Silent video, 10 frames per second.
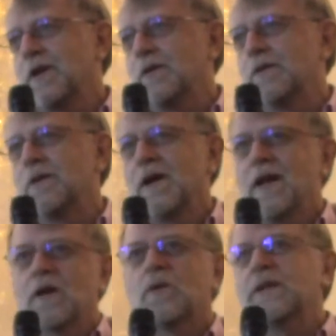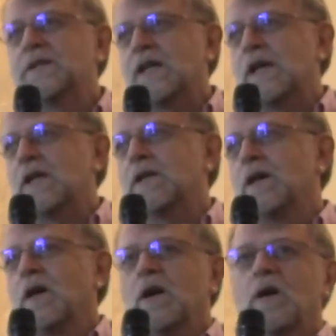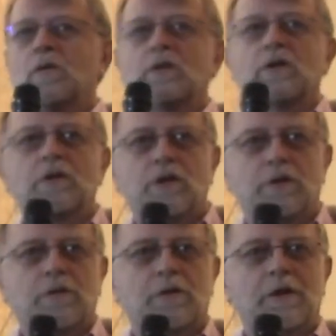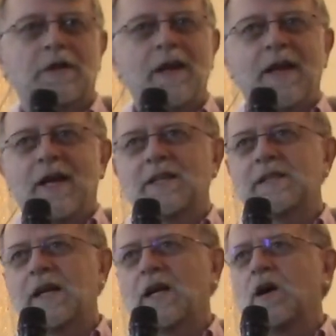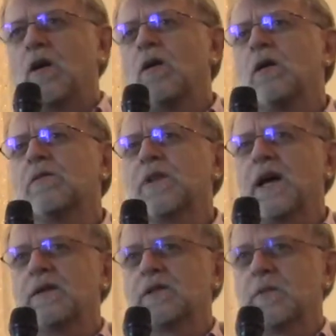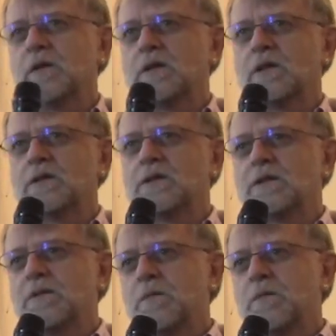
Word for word: know, cuisine, haute couture, it's like all of that is about this